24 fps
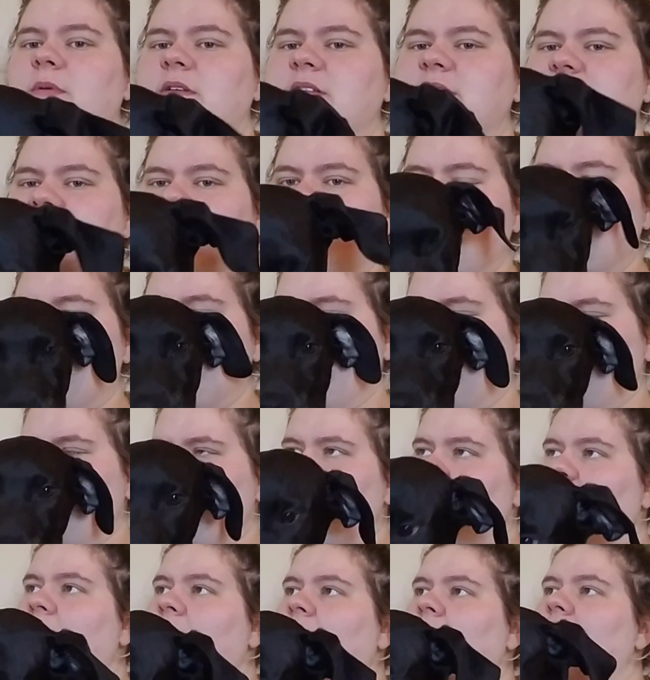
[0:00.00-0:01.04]

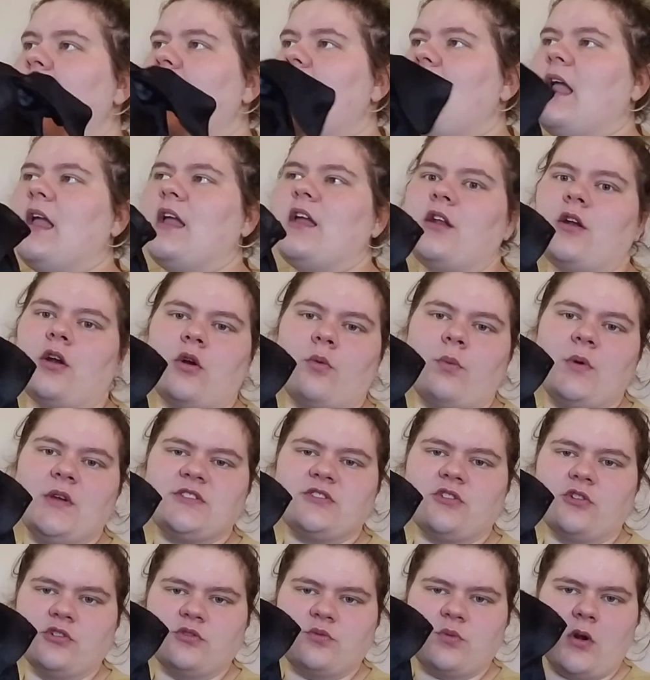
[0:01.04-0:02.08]
skinny, and her
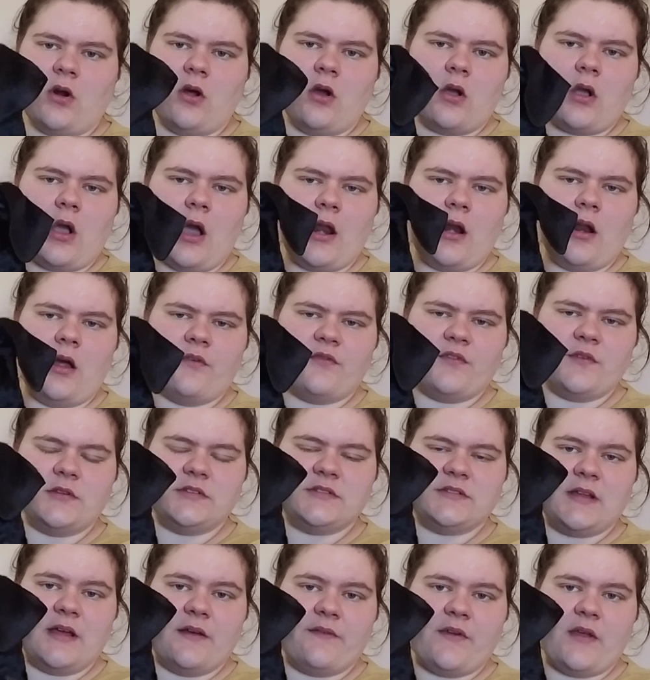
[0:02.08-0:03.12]
whiskers were all cut off and
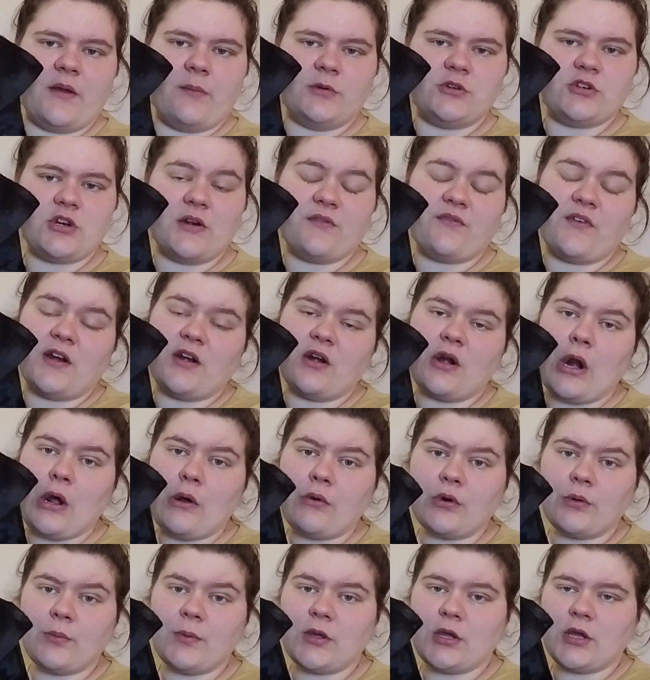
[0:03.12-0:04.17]
stuff, and we tried to find her
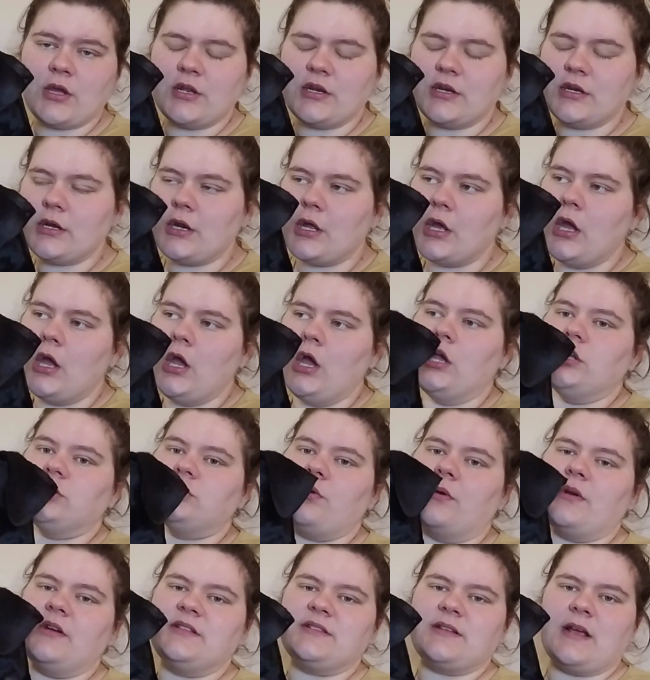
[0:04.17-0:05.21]
owner, we couldn't, so
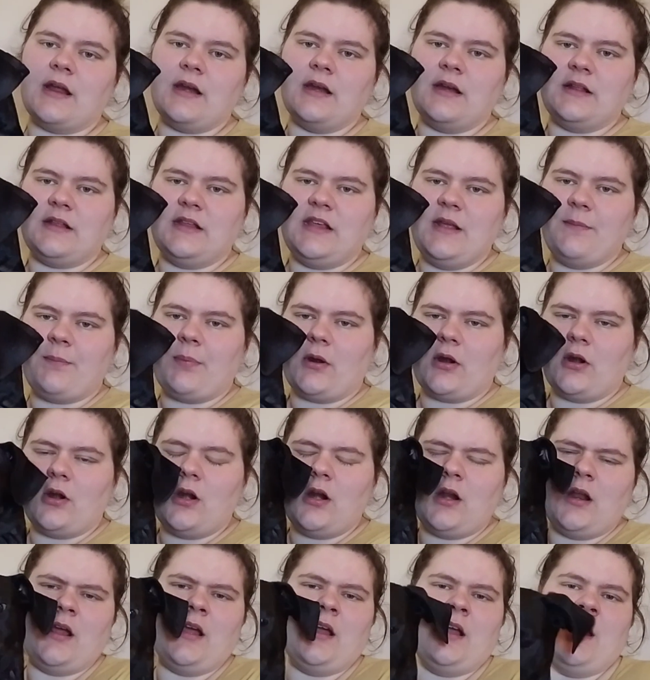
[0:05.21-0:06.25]
we decided to keep her.
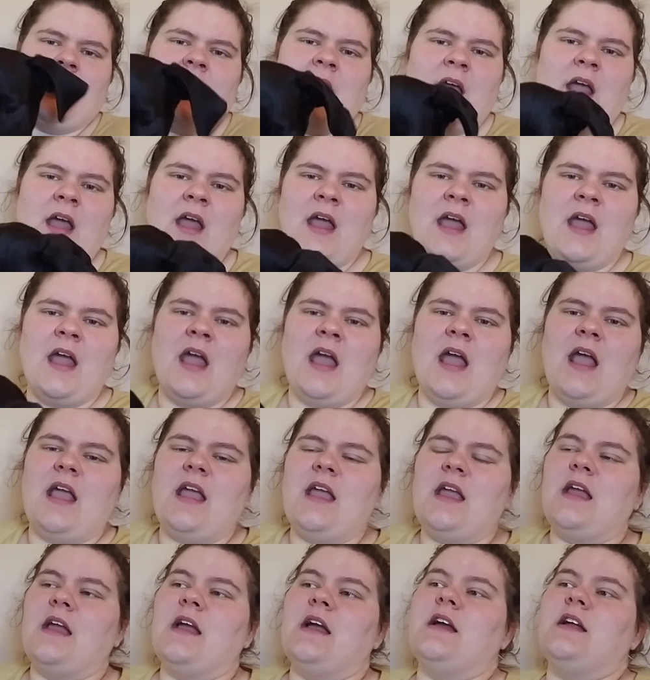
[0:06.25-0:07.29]

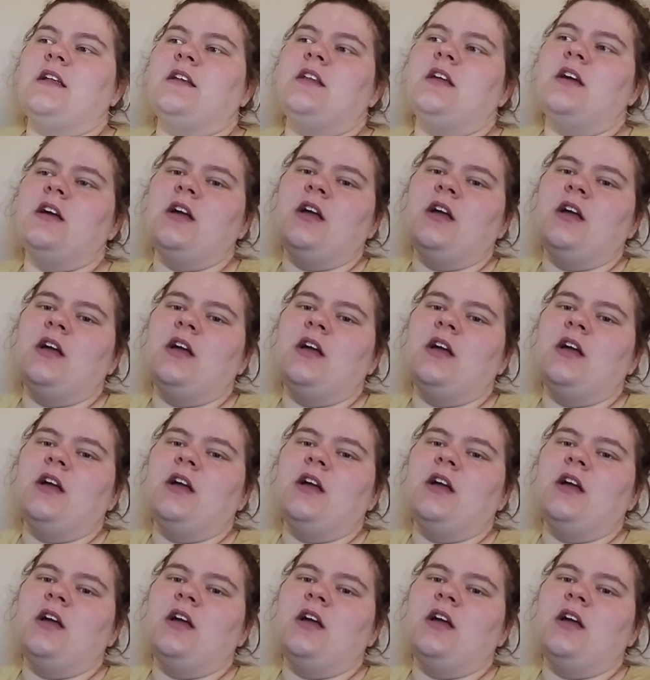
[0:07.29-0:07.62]
And